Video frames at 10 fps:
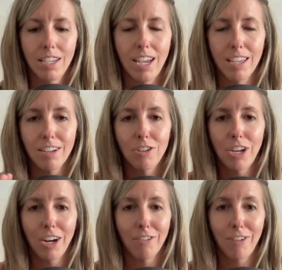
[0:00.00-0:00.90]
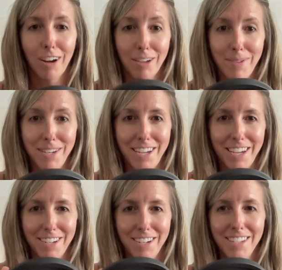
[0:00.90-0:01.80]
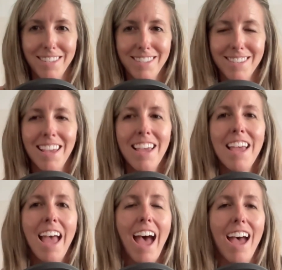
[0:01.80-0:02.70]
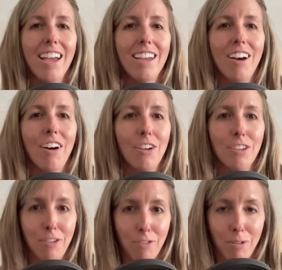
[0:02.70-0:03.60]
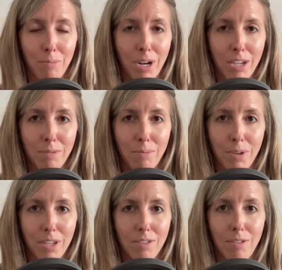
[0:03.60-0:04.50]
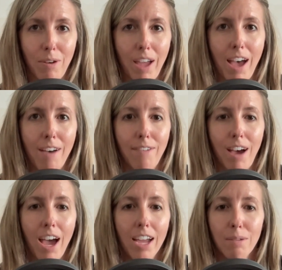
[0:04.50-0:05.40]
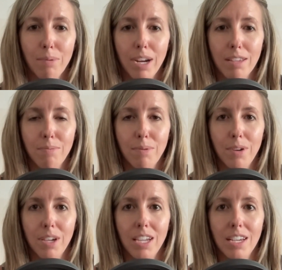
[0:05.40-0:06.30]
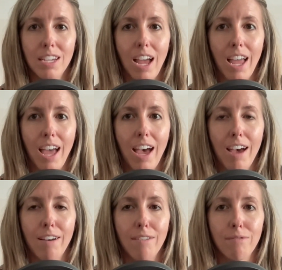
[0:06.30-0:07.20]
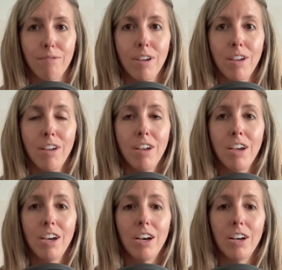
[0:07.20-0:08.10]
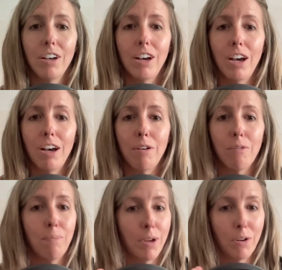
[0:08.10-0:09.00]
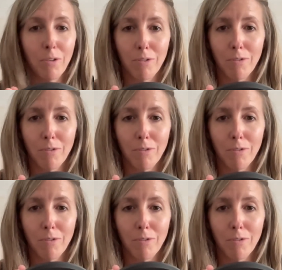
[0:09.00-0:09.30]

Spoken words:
desk chair recommendations at all different price points. So I have a higher price point, I have middle of the